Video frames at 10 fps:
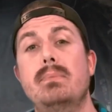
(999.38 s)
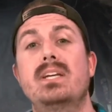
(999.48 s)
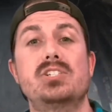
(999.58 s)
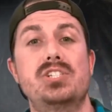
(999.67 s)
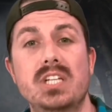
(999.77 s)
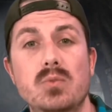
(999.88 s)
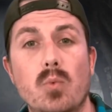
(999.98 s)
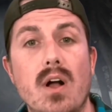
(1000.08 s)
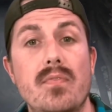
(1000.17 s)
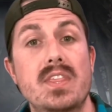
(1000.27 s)
because she didn't
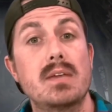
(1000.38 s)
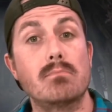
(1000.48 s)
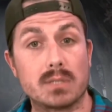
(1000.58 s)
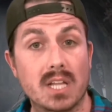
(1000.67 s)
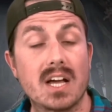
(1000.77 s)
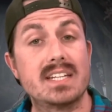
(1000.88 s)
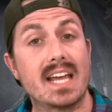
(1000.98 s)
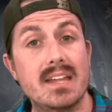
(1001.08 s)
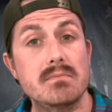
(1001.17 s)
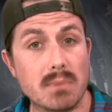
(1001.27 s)
want the blood
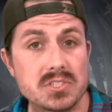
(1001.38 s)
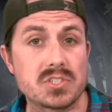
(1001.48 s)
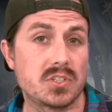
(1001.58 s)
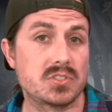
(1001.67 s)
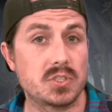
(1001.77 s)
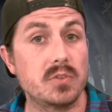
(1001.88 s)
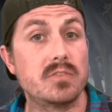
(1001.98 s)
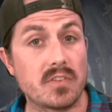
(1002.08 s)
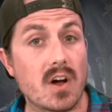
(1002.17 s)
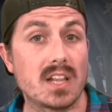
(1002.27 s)
and muscles to
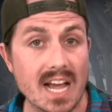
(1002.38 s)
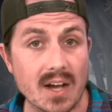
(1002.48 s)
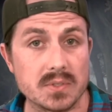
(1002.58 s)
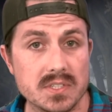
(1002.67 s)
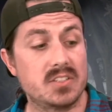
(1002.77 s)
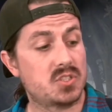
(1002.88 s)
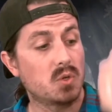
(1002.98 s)
fall out. And